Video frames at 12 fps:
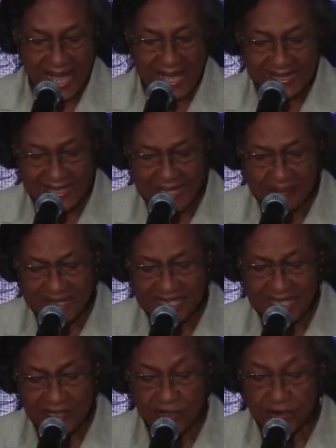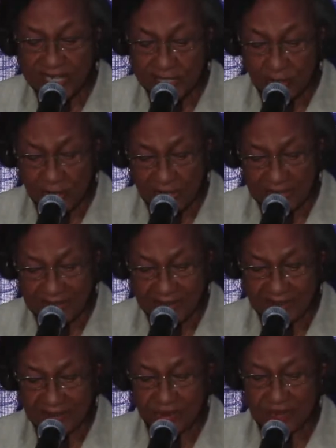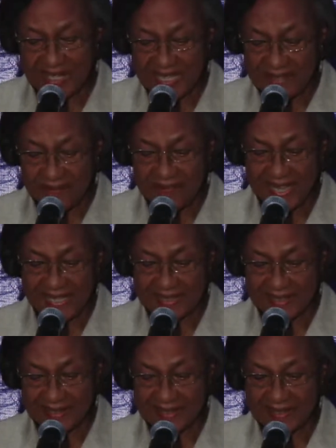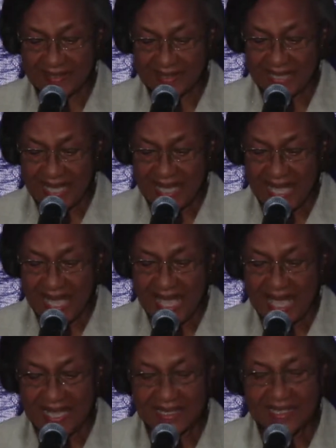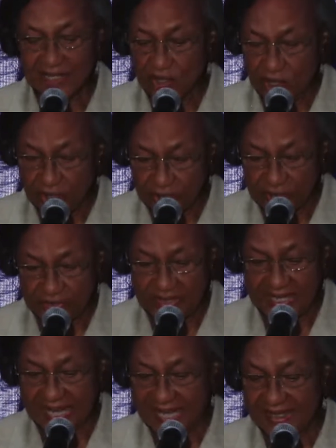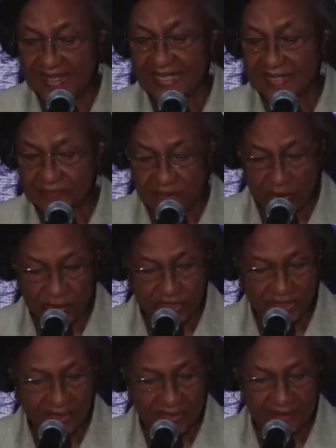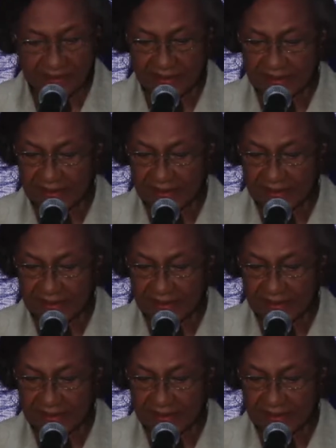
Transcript: I deem it a great honor to be invited as an honoree at this function.